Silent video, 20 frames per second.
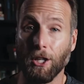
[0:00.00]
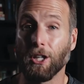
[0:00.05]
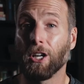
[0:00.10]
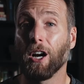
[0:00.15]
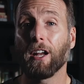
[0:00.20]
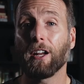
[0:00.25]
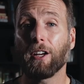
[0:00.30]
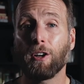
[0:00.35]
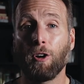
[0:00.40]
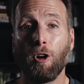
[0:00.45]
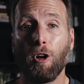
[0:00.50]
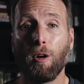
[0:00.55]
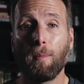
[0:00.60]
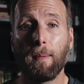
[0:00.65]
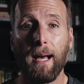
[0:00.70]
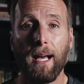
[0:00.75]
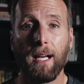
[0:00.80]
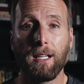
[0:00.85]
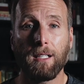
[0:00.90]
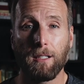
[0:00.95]
you got a call
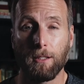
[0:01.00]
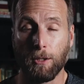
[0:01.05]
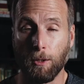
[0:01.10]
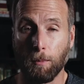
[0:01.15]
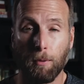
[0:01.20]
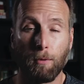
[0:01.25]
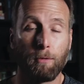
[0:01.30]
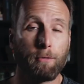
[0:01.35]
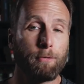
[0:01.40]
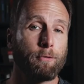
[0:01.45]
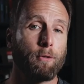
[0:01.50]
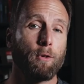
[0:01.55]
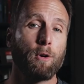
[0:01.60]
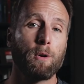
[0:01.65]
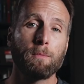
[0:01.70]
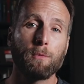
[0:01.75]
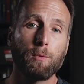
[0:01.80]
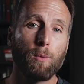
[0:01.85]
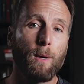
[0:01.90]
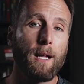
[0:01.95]
back, you
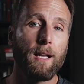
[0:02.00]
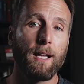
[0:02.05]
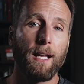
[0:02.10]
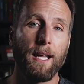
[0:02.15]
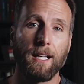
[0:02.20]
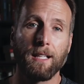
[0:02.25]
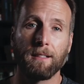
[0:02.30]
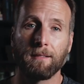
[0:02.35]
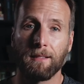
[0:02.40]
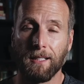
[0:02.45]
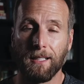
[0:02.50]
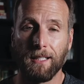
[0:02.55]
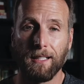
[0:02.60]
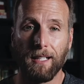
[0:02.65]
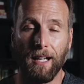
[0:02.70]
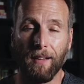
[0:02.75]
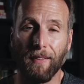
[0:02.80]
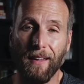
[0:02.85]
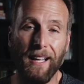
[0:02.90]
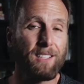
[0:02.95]
performed well at it,
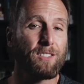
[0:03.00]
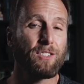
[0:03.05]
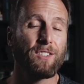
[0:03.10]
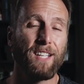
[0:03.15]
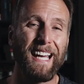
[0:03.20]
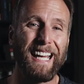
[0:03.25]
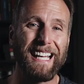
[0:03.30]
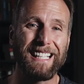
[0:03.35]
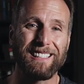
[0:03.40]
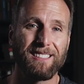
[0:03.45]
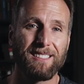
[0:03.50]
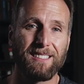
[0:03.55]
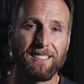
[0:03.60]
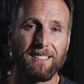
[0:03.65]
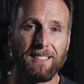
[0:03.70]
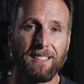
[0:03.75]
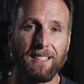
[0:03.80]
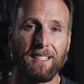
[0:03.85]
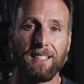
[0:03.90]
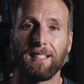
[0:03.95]
and that's that.
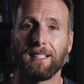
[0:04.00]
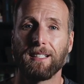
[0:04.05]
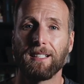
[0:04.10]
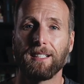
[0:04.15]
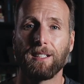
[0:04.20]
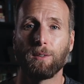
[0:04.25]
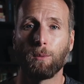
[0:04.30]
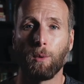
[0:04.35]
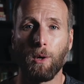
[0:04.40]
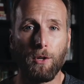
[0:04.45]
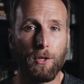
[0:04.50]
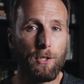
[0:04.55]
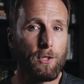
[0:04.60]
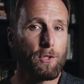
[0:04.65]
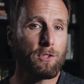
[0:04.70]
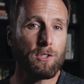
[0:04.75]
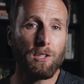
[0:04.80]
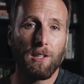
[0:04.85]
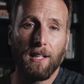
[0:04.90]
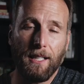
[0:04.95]
Whether
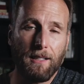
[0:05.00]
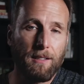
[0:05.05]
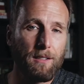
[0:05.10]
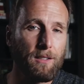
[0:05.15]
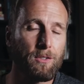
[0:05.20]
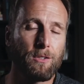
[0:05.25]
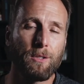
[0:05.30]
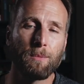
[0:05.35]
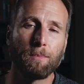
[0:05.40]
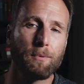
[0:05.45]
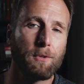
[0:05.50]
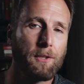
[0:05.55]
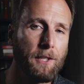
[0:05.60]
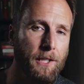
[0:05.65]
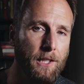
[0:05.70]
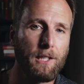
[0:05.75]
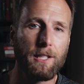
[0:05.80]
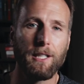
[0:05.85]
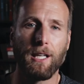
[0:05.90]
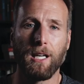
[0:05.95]
you're selected is
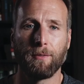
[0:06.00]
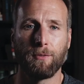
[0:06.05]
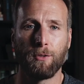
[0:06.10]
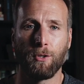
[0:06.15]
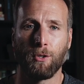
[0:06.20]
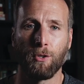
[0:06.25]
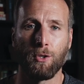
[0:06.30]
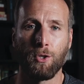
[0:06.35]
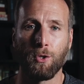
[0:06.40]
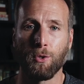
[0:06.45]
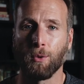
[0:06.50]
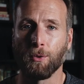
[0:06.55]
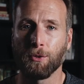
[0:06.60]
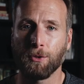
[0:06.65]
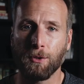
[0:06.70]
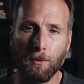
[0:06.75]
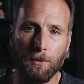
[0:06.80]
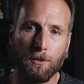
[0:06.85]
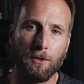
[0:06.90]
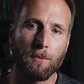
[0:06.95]
completely out of your control,
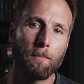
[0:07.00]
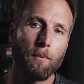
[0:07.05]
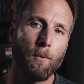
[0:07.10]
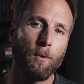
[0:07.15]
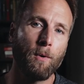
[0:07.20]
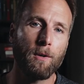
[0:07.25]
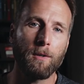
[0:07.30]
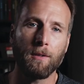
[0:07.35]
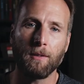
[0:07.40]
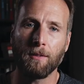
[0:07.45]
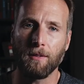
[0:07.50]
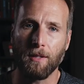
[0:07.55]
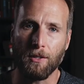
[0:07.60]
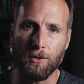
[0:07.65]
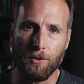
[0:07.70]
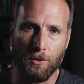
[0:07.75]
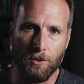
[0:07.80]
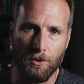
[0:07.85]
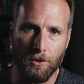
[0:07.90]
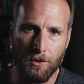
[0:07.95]
so it's important
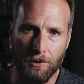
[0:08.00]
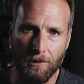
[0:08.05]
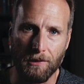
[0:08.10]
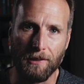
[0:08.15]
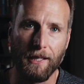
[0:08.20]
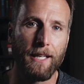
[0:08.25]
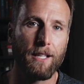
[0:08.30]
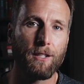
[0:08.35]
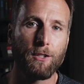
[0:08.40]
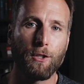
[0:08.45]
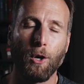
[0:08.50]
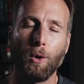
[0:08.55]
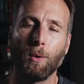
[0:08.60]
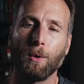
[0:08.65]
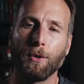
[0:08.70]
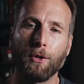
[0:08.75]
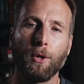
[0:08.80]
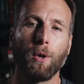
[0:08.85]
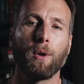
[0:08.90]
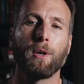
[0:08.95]
that you just let it
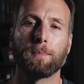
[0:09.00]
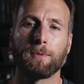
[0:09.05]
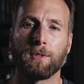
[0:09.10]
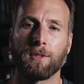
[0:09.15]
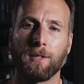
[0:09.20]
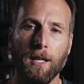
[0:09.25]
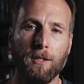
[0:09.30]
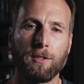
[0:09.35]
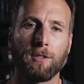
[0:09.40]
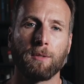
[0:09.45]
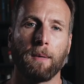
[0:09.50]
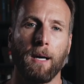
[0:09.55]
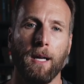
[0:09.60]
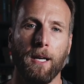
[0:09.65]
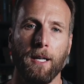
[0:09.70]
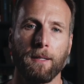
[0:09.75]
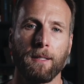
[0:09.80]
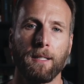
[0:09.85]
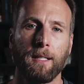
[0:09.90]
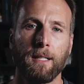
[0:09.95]
go and don't obsess
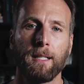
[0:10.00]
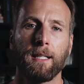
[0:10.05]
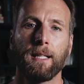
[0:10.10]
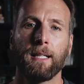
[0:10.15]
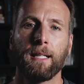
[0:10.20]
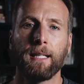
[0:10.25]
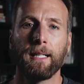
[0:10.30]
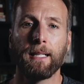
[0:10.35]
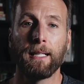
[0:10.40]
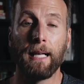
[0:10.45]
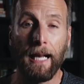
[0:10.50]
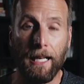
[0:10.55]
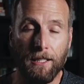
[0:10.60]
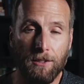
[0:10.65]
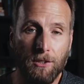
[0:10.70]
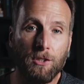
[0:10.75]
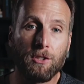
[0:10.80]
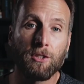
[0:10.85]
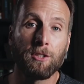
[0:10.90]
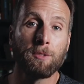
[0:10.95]
about it.
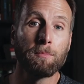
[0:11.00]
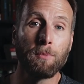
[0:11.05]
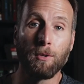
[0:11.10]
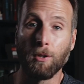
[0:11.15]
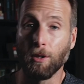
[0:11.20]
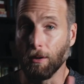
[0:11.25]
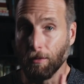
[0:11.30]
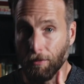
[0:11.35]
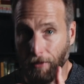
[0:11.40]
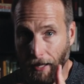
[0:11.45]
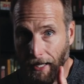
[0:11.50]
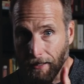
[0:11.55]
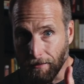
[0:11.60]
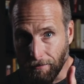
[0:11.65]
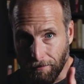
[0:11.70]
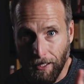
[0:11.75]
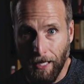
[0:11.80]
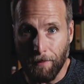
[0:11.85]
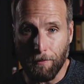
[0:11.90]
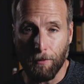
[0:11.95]
As a symbol of
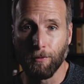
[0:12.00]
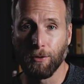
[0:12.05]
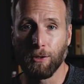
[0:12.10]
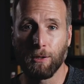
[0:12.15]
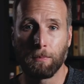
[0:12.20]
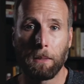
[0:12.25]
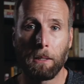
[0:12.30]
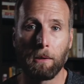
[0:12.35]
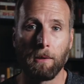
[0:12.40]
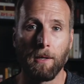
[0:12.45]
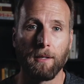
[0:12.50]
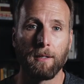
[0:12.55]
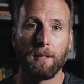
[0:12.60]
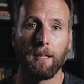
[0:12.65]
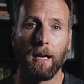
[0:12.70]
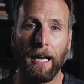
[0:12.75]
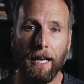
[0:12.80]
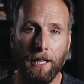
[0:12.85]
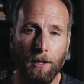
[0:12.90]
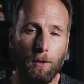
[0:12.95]
that type of spirit,
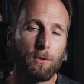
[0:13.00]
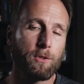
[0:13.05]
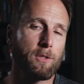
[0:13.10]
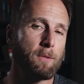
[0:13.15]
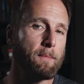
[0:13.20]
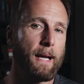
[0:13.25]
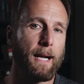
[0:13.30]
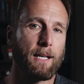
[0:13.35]
I know some